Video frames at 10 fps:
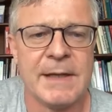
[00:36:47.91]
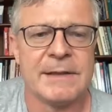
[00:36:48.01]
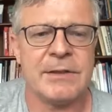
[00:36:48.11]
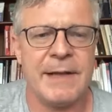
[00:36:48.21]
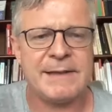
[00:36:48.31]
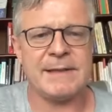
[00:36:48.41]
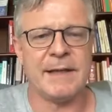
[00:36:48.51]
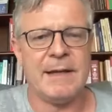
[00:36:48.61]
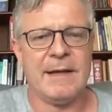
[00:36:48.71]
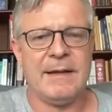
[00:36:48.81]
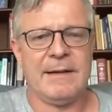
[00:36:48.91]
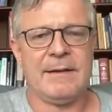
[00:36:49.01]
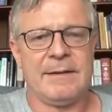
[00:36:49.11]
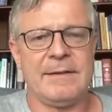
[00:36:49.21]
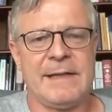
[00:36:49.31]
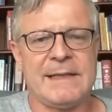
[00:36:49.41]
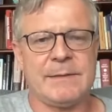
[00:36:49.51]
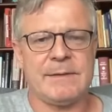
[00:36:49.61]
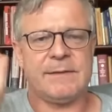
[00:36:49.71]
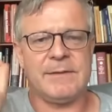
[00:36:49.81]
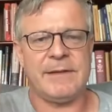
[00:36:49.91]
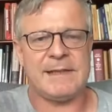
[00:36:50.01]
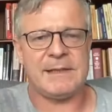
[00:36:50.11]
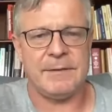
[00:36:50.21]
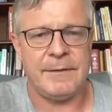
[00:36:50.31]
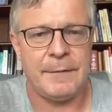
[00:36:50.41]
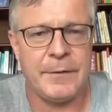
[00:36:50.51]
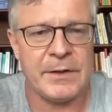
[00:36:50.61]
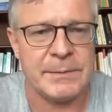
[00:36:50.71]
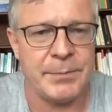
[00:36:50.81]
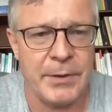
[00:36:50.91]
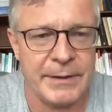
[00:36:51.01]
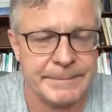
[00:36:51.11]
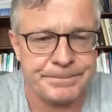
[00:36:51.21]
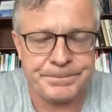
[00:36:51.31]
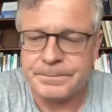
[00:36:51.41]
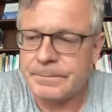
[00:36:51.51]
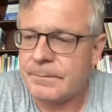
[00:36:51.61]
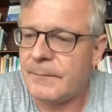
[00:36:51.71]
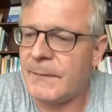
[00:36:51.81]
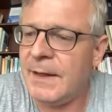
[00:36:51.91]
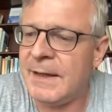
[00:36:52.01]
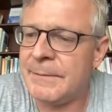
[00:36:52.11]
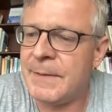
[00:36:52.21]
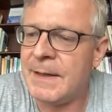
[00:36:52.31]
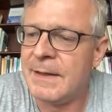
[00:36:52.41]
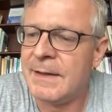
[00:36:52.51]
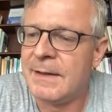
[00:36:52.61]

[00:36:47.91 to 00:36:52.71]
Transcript: So that's a first point. And